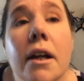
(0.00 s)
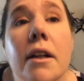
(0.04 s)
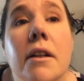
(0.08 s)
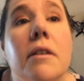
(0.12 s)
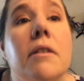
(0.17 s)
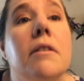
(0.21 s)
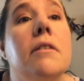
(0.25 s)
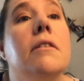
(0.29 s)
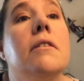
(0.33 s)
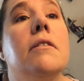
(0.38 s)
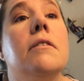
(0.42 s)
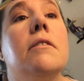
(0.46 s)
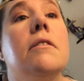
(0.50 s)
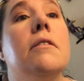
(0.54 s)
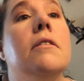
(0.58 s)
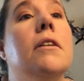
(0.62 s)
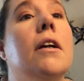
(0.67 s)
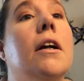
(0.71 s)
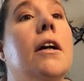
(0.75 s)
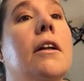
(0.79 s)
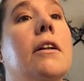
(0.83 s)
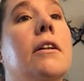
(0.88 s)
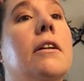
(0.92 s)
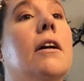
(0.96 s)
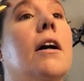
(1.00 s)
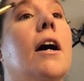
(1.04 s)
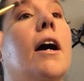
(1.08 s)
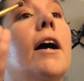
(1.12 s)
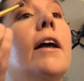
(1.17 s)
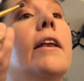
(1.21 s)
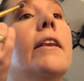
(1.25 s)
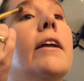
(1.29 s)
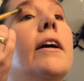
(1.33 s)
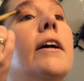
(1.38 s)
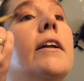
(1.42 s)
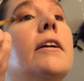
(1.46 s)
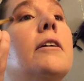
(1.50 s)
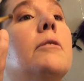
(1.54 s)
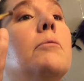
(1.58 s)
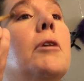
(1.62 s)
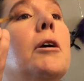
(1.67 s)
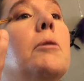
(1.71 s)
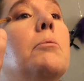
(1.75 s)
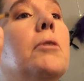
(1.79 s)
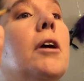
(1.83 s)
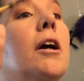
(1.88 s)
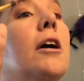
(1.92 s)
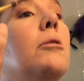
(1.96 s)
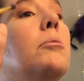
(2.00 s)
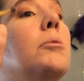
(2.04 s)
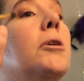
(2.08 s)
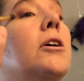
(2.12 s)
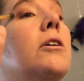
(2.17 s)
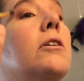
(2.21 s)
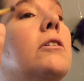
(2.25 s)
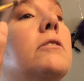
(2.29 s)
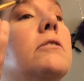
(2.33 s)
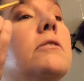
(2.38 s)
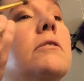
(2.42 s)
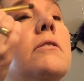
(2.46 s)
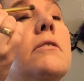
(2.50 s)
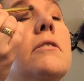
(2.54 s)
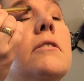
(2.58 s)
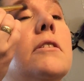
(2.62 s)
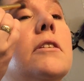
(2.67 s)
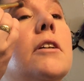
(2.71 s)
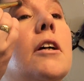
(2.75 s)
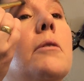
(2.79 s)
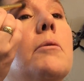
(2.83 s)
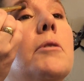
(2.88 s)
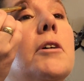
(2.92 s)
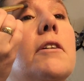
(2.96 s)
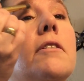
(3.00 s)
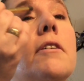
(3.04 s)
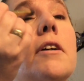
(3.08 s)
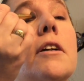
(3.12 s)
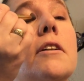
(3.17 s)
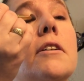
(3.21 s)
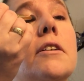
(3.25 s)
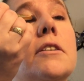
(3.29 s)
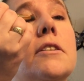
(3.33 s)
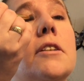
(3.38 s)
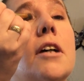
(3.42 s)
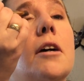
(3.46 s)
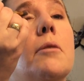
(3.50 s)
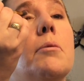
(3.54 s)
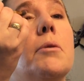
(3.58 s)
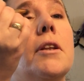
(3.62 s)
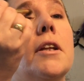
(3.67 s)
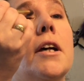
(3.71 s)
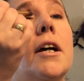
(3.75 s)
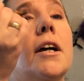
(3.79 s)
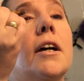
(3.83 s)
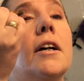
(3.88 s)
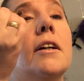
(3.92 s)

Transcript: that and highlighting my brow bone, coming around the top of that.